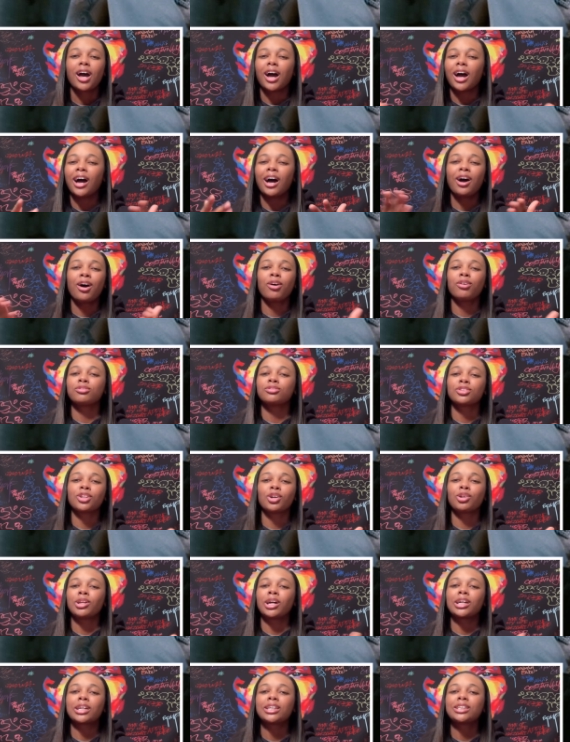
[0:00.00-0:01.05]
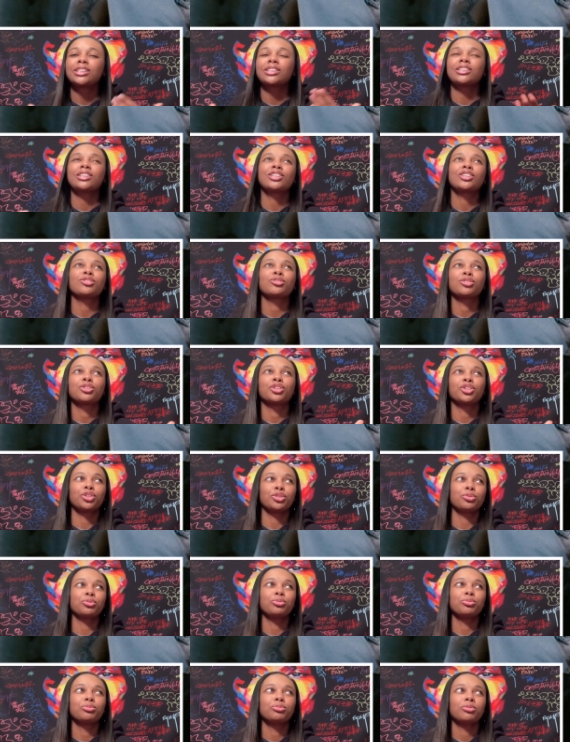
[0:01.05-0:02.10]
I don't know, like, he's still
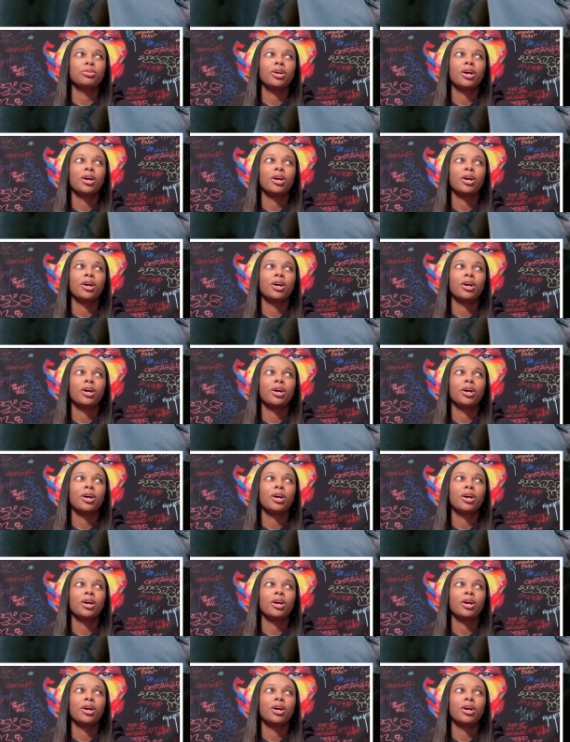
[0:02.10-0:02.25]
cute,